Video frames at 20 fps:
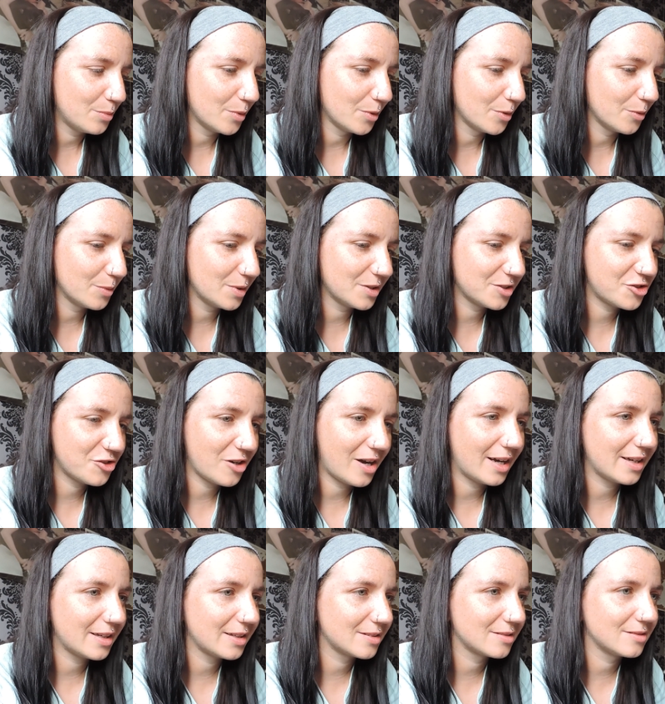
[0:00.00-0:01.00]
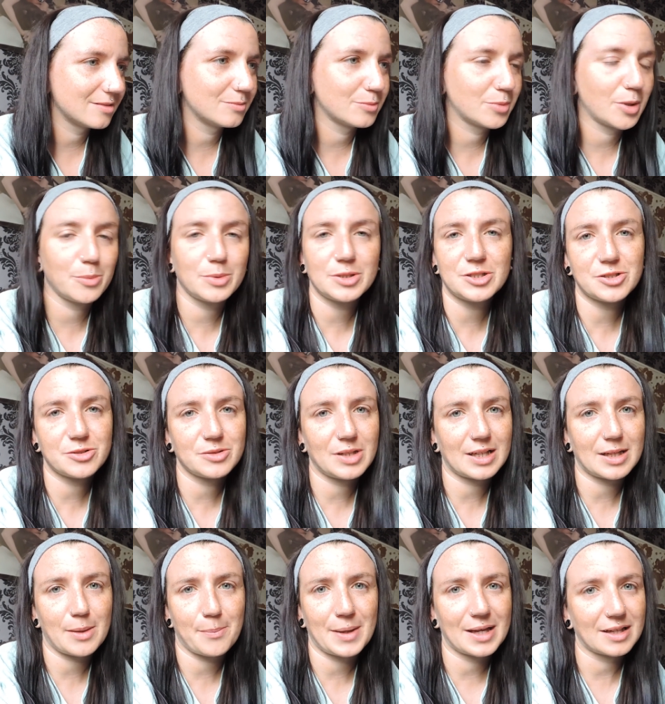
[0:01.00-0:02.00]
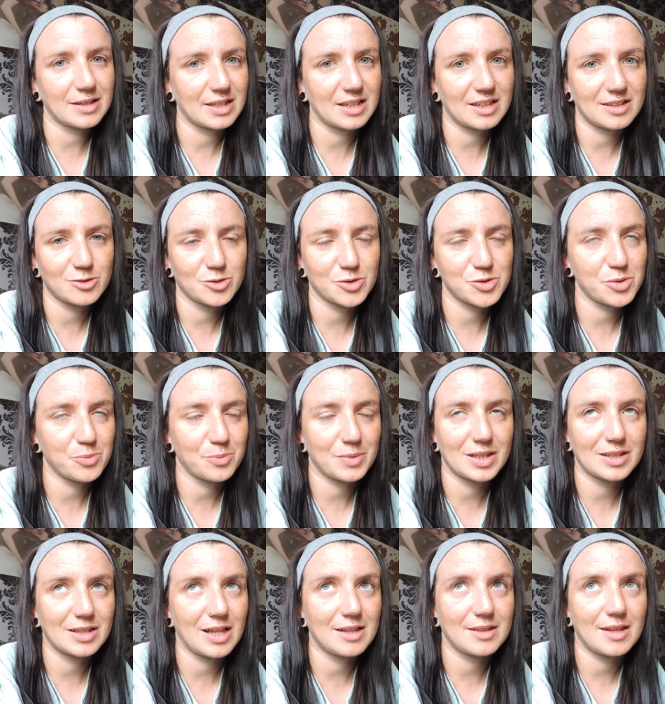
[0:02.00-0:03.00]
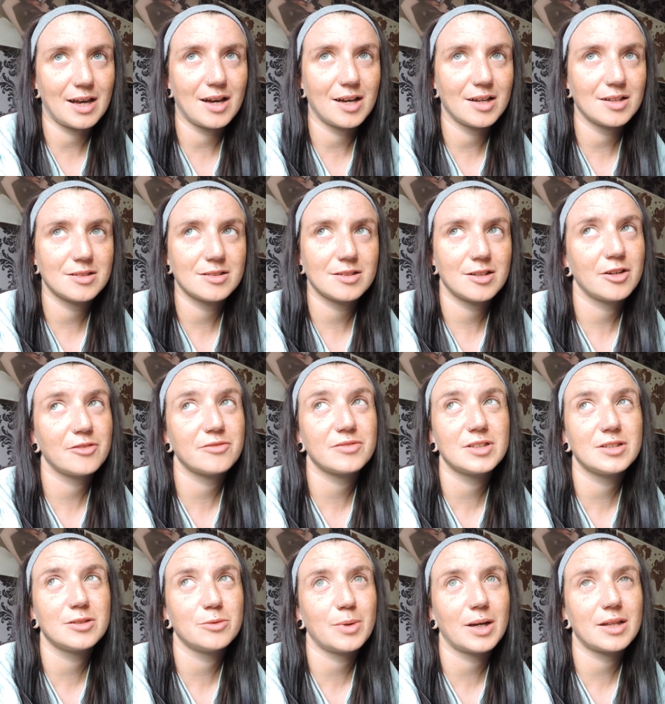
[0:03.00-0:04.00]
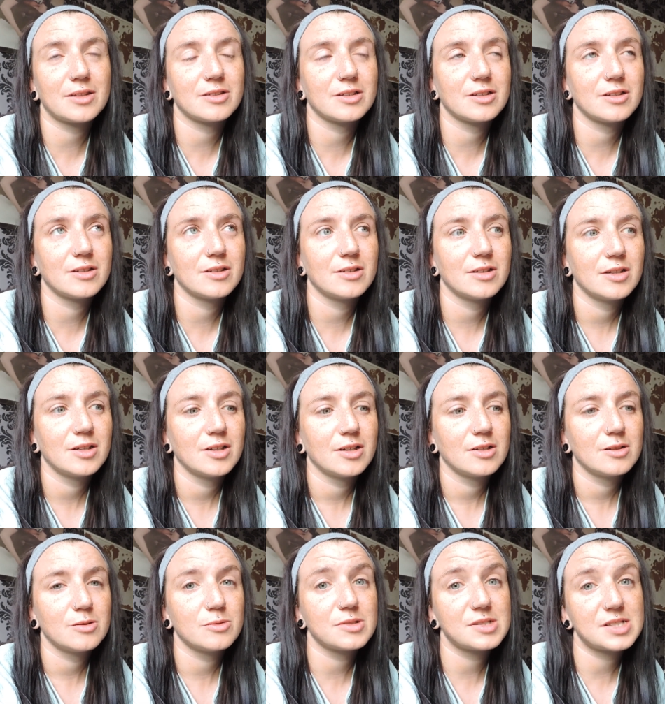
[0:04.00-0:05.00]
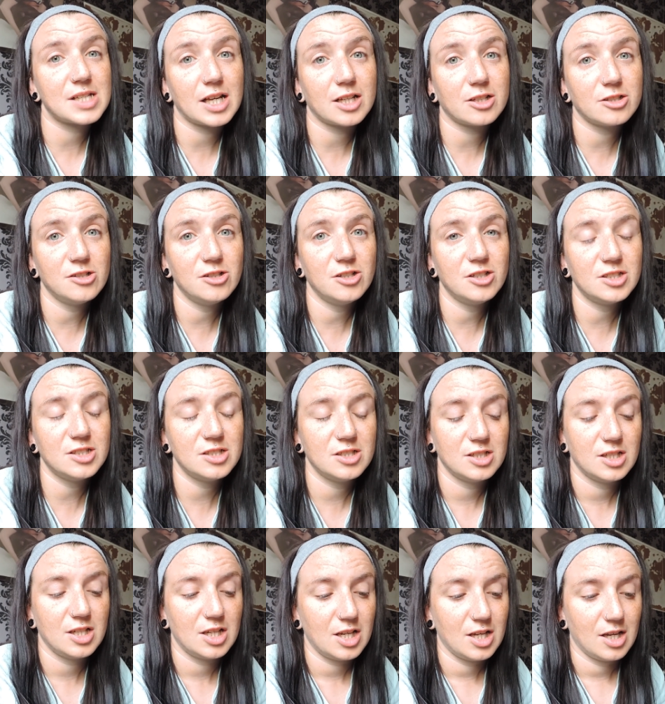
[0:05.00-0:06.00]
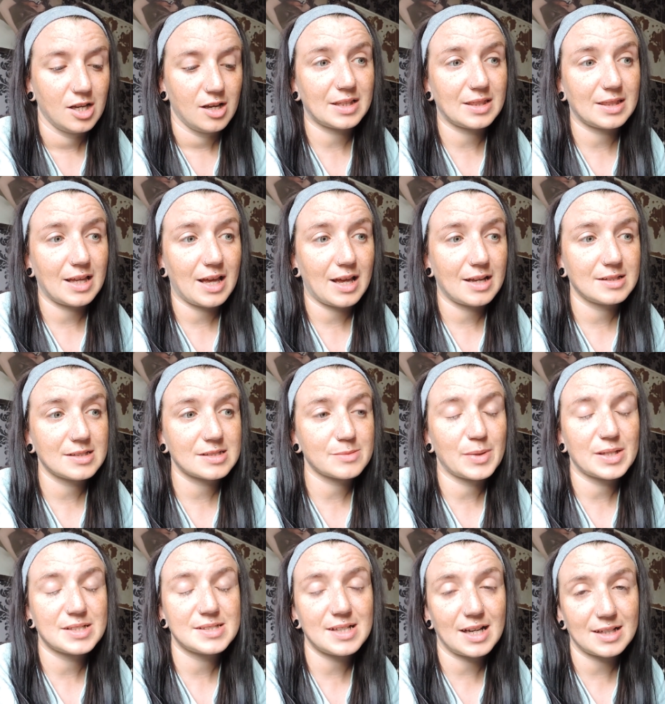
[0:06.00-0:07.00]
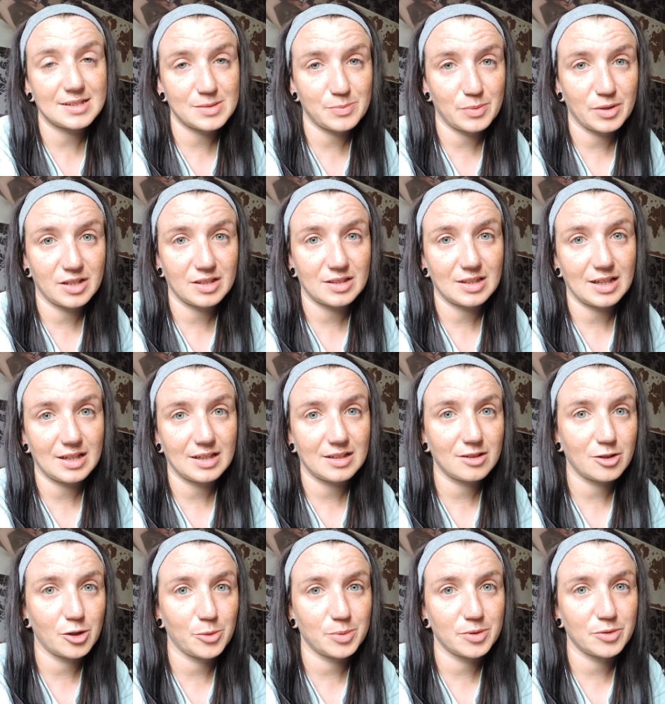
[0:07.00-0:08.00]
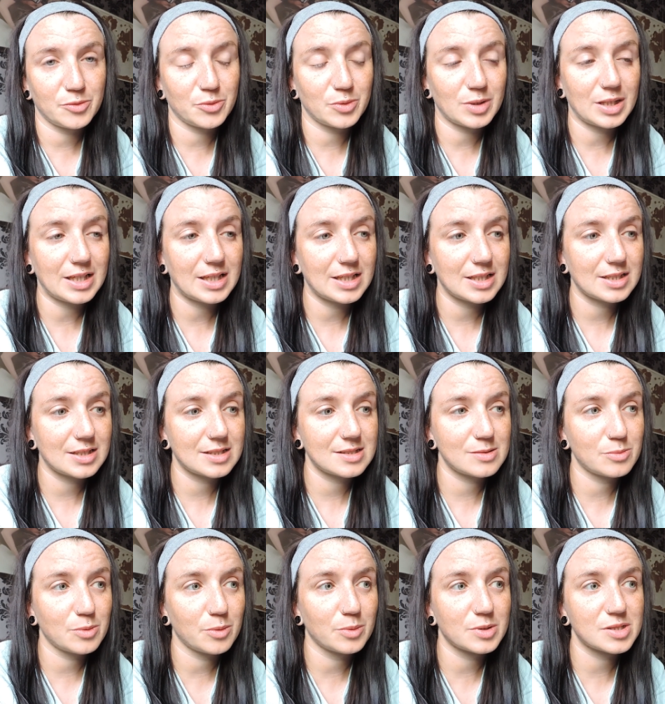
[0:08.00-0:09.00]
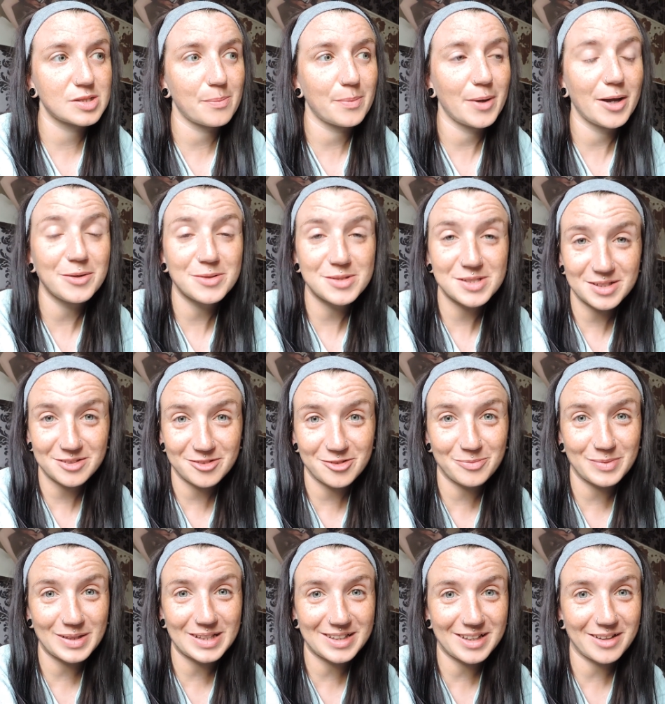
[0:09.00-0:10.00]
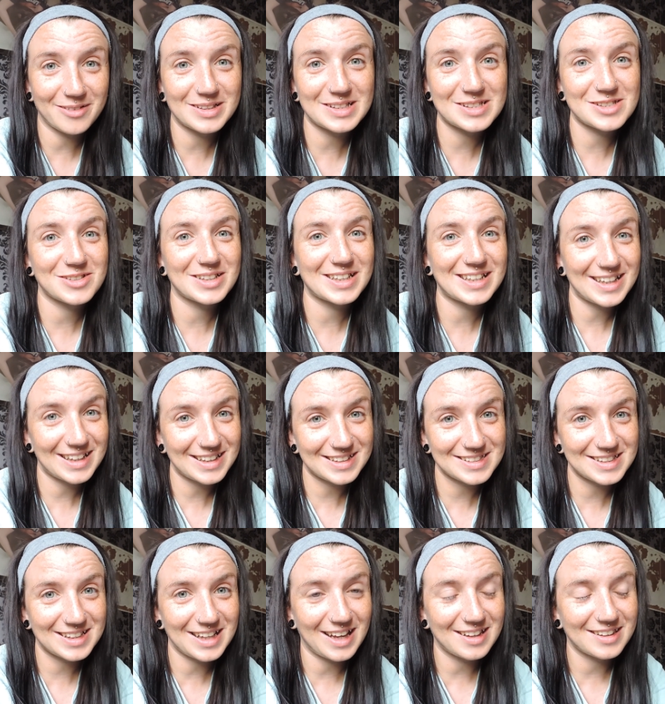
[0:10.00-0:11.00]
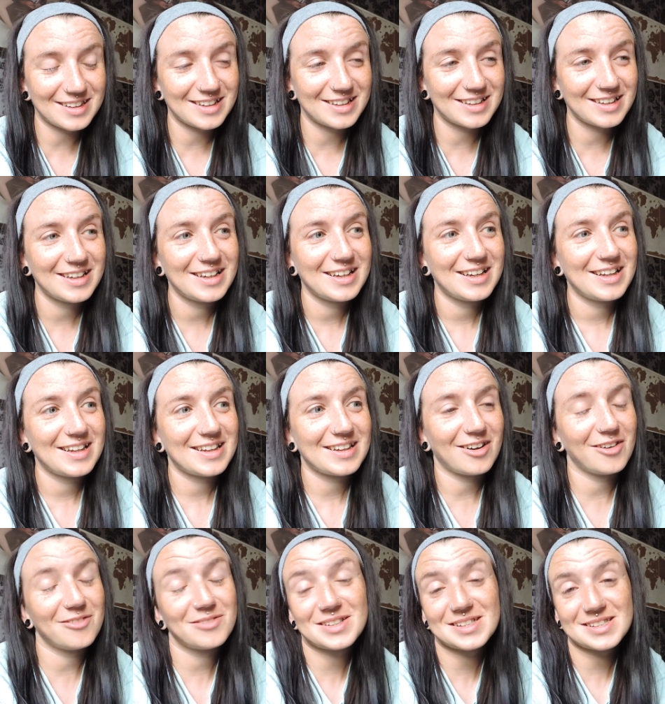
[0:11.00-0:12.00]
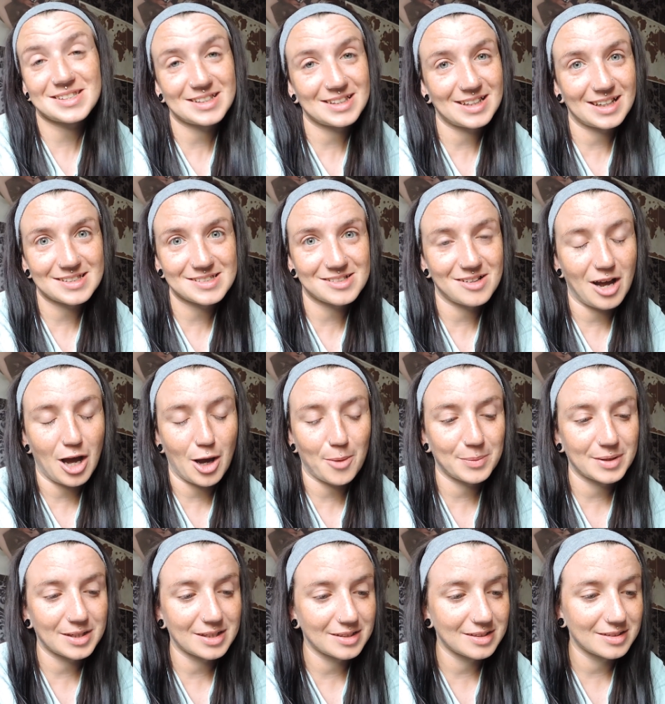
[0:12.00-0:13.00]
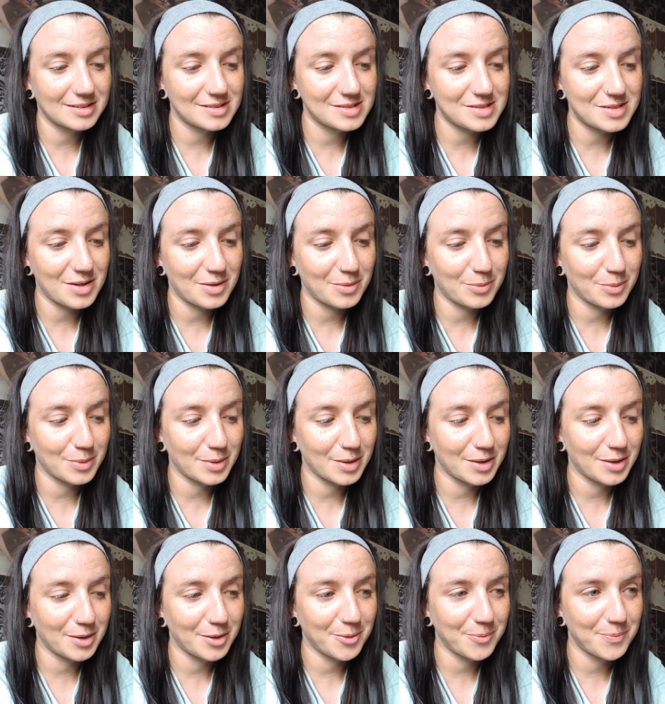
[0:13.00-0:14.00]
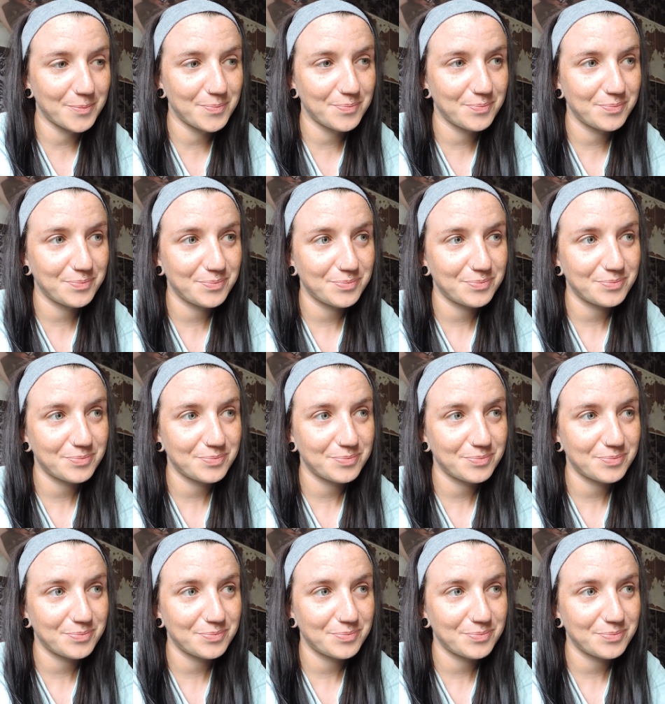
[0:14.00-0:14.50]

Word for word: but we'll try and probably do like a picnic or something like that. Hopefully the weather will stay good. And then it's my dad's birthday in a couple of weeks. We were supposed to have been going to a gig together, obviously that's not happening. So um,